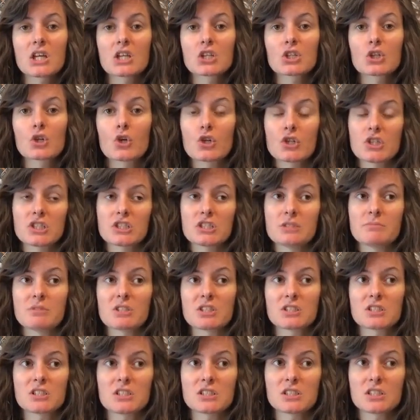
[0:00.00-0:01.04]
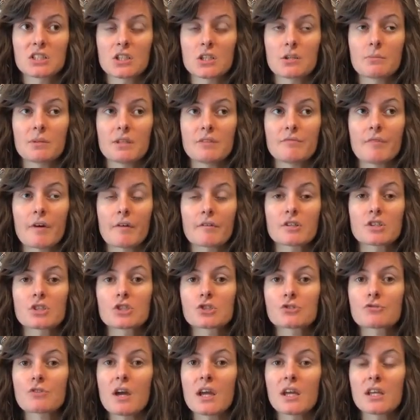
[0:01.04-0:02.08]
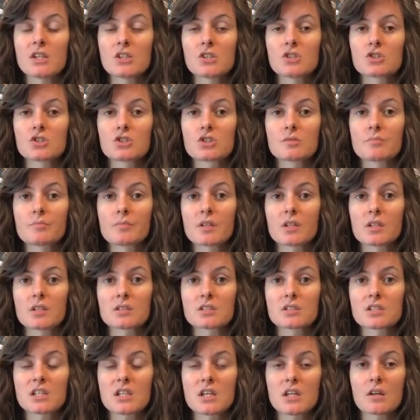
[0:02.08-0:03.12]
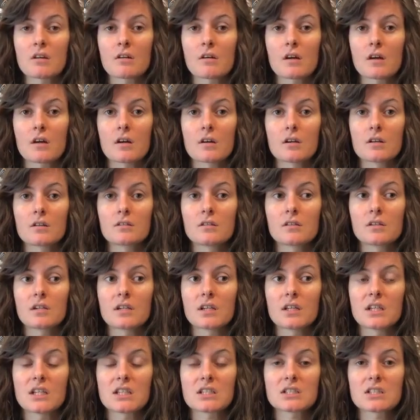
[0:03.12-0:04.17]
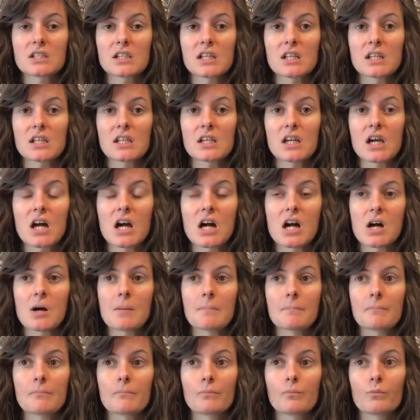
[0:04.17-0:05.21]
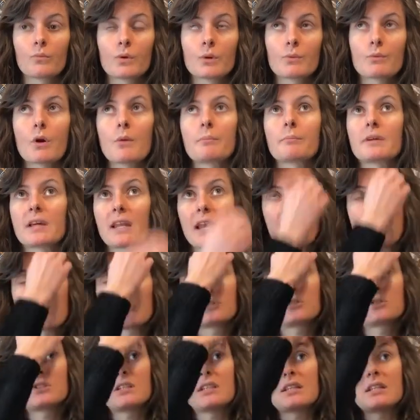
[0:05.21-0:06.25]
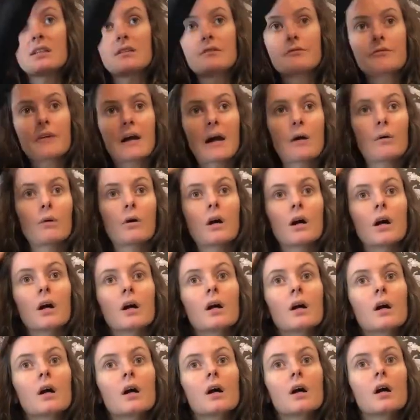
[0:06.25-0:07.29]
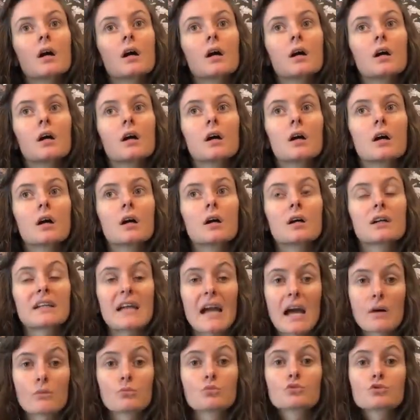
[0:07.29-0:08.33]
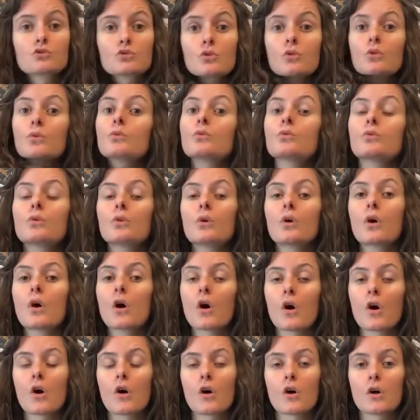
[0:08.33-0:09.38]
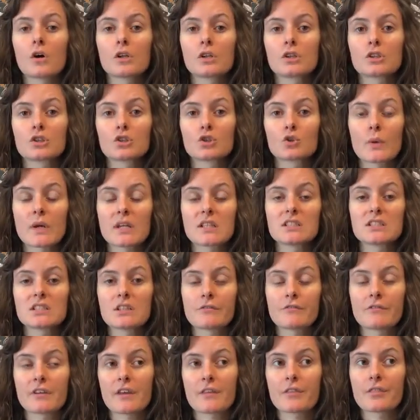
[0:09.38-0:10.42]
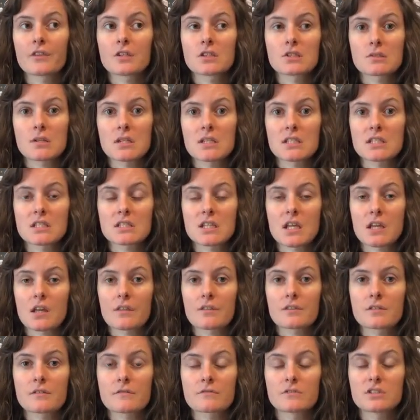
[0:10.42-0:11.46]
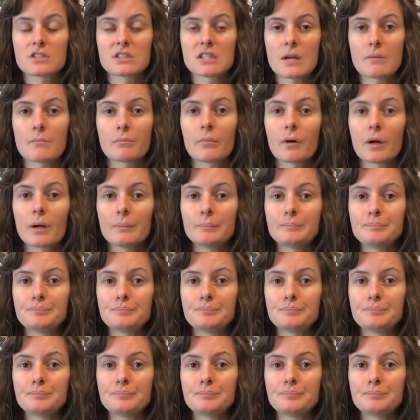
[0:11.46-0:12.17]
Christmas is going to be very strange because here in Italy we won't be allowed to leave our council on 25th and 26th of December,